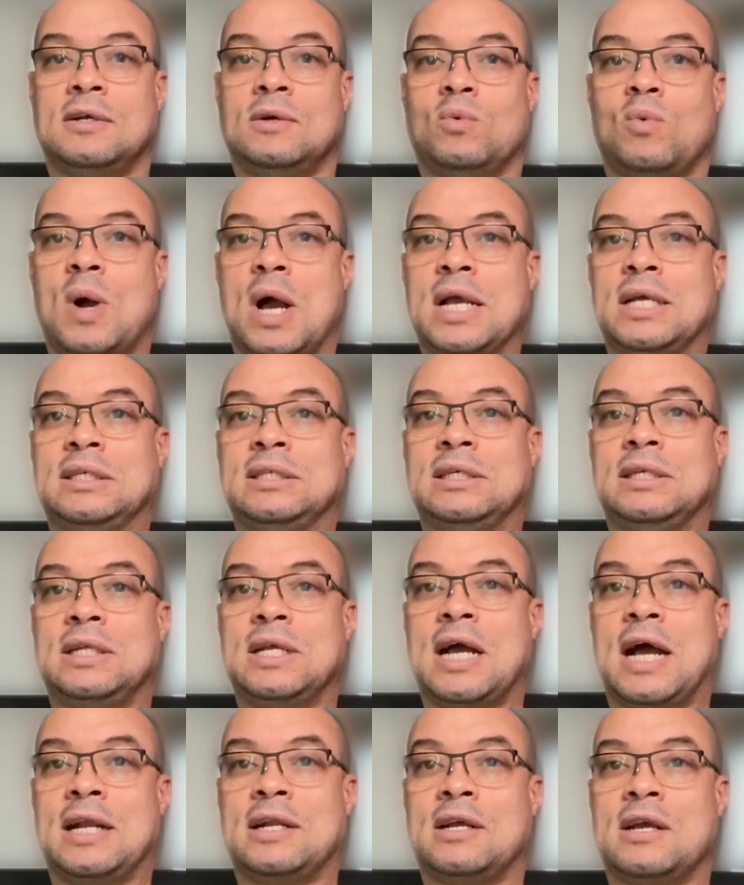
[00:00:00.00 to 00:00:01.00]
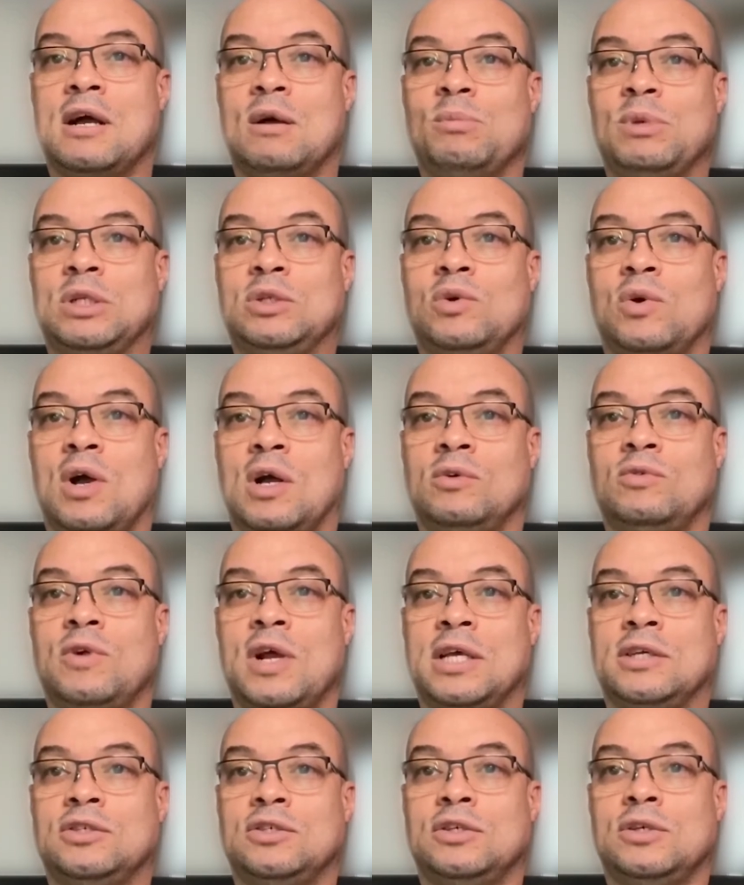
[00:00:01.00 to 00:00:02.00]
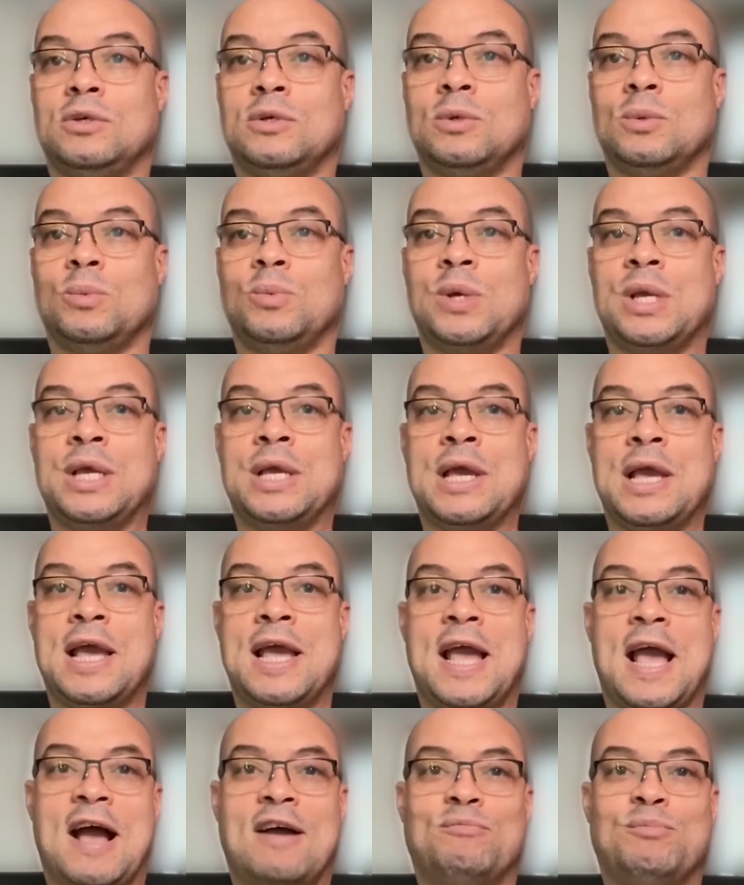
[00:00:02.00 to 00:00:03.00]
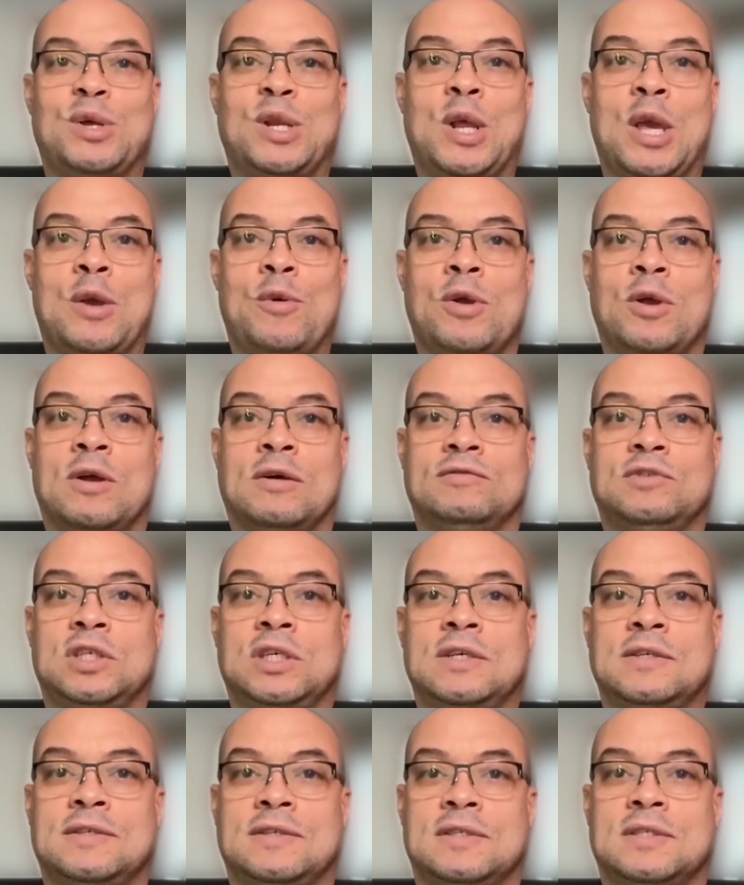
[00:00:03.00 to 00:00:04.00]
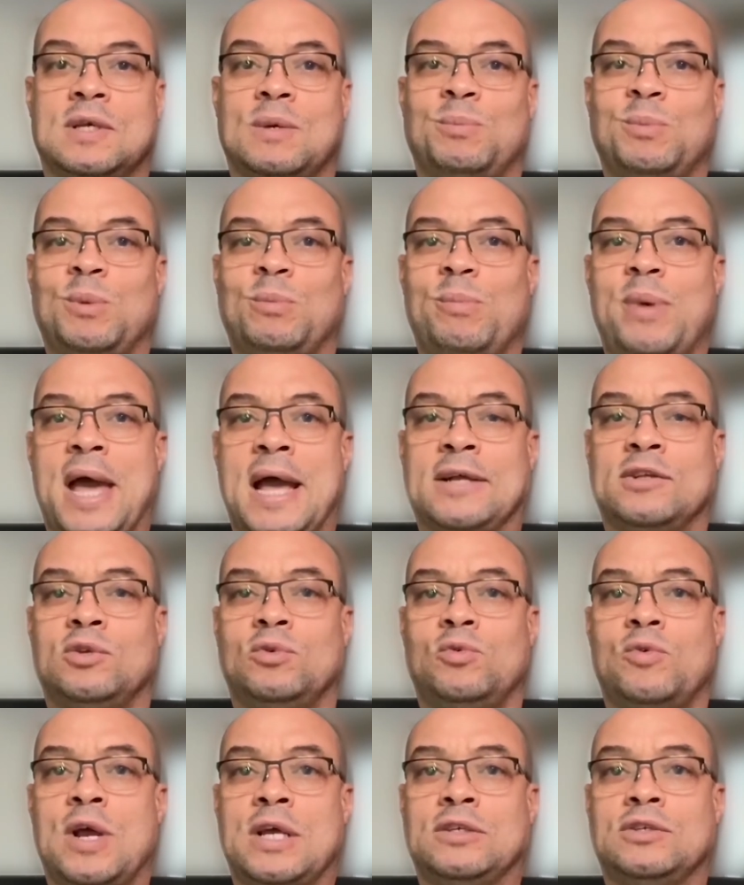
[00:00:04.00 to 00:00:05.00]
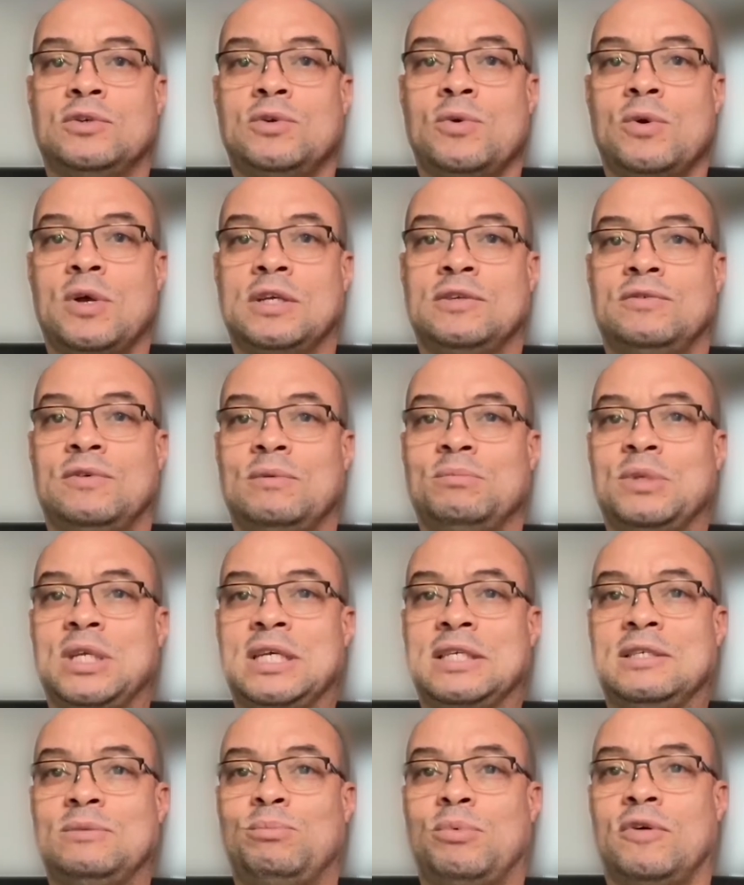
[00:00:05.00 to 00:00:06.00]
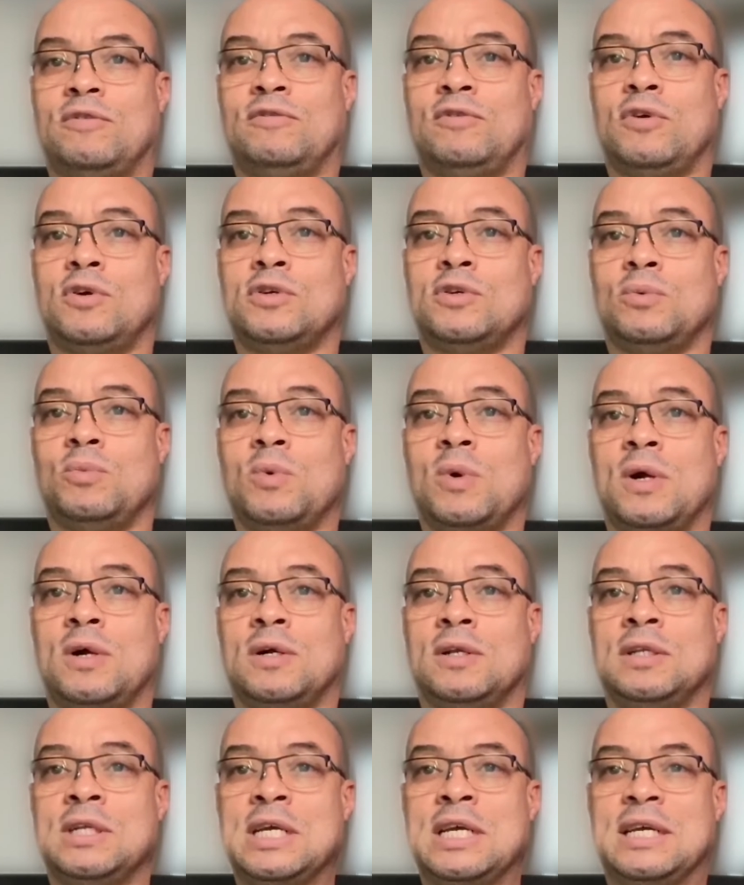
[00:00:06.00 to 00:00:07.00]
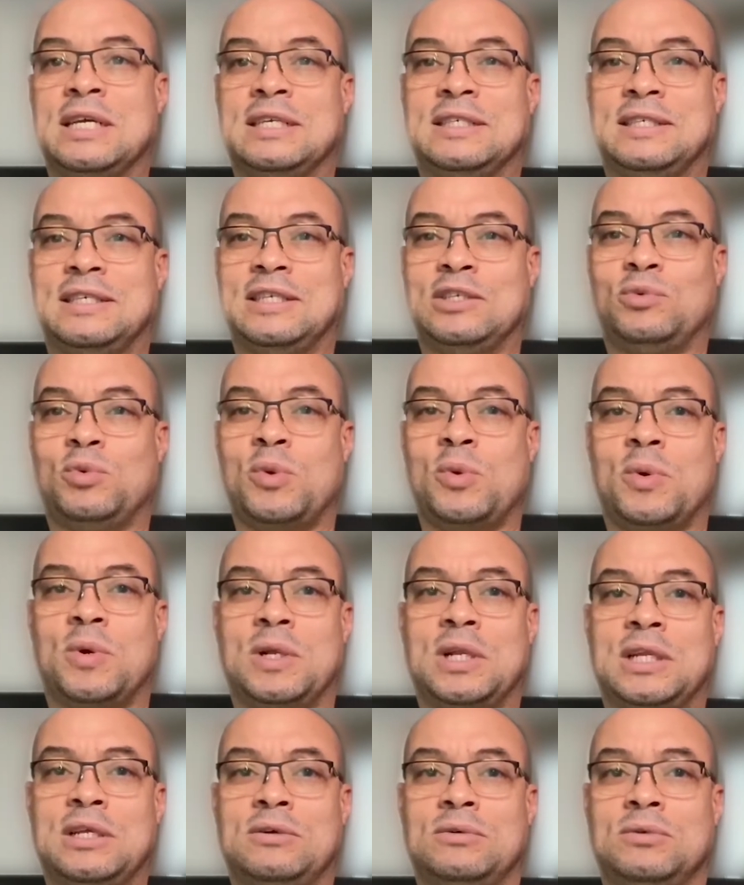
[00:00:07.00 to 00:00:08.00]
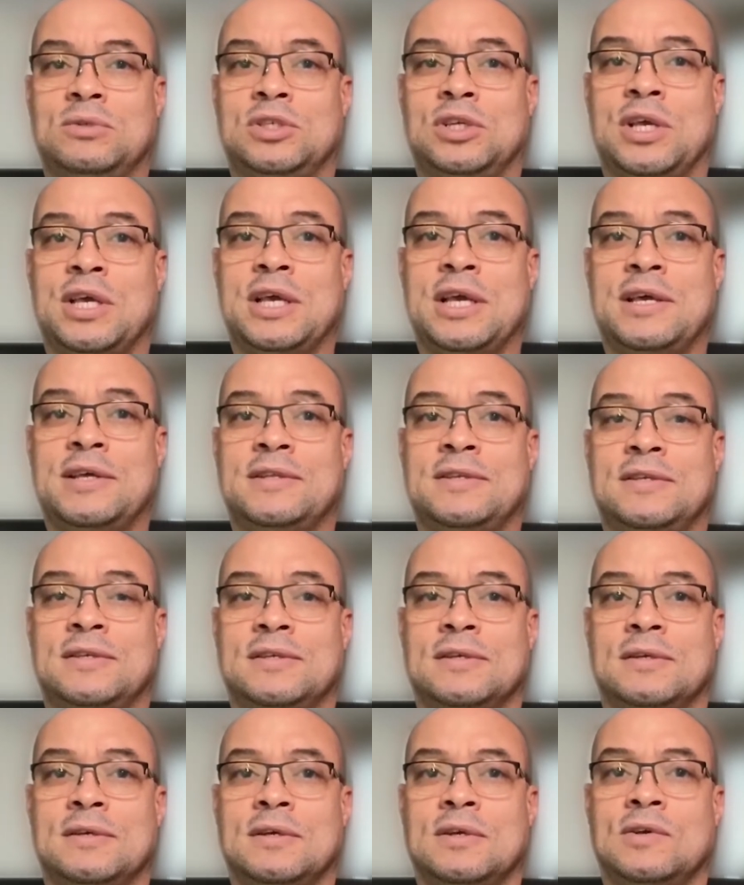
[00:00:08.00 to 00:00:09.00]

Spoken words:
Why isn't God coming to our rescue? We have been hearing of Jesus coming back to rescue us from this perverse world since we were little kids.